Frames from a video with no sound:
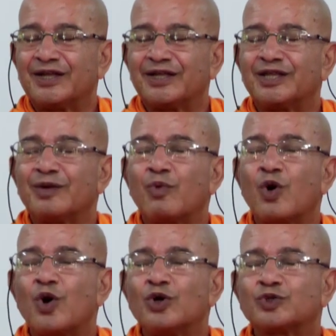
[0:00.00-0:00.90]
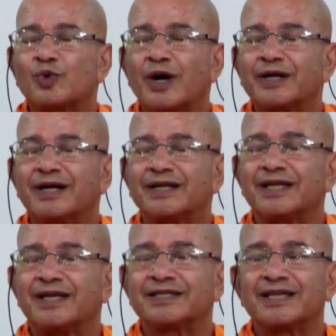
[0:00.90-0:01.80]
the most wanted
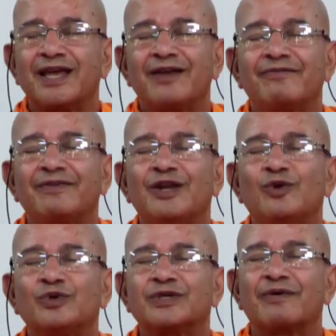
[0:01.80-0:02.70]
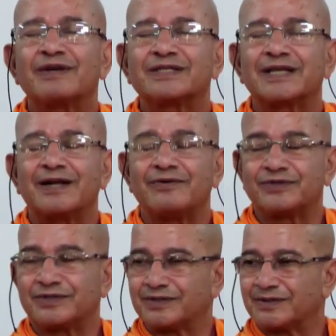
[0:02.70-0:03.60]
things, we lose ourselves.